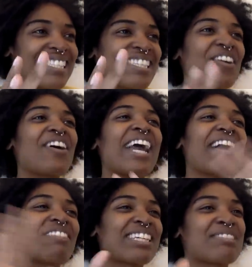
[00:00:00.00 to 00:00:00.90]
So and I
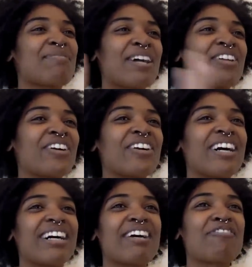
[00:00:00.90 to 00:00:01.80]
have like some other
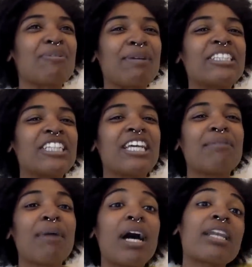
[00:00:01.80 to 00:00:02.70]
uh, information
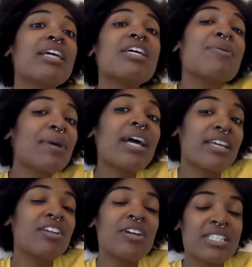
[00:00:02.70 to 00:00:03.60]
in mind, but uh,
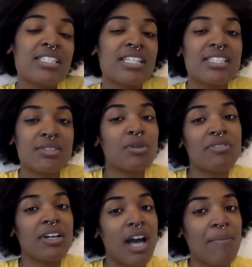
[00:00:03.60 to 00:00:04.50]
you know it's it's sort of
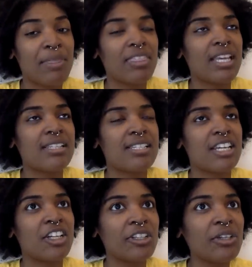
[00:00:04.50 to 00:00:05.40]
a common thing to
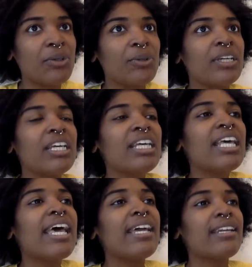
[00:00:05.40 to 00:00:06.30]
include,
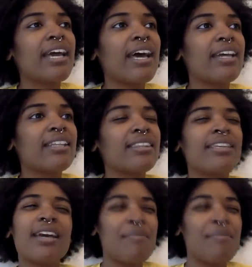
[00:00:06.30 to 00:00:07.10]
and yet the